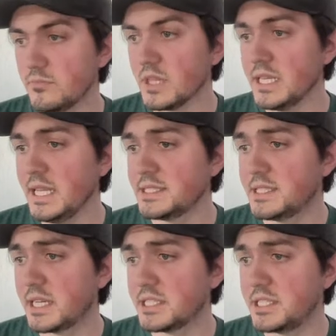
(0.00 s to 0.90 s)
He has the
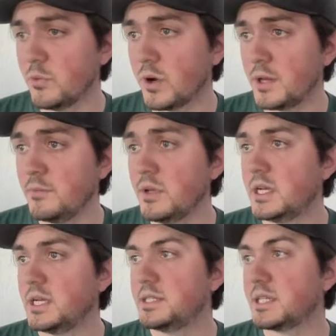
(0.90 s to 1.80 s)
61
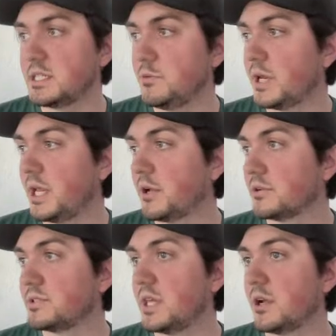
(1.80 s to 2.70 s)

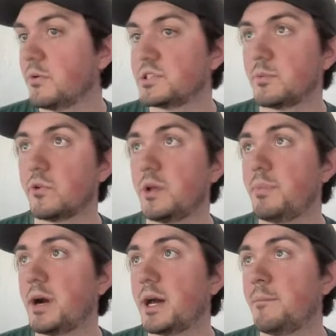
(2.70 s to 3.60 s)
acres there with some creek
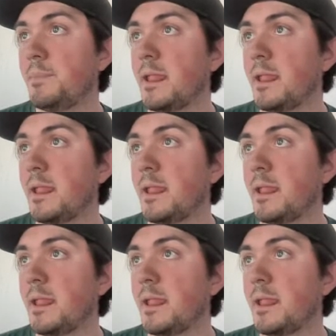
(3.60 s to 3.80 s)
bottom.